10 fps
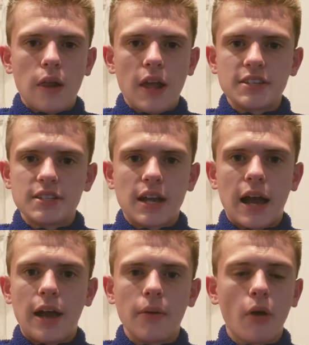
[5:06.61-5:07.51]
It's
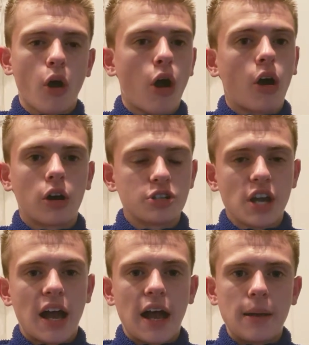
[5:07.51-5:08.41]
not our
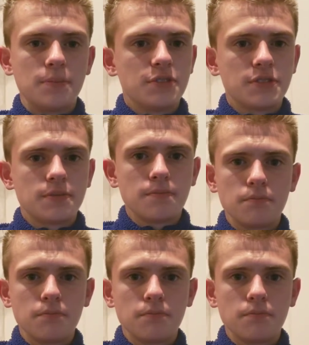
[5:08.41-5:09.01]
jobs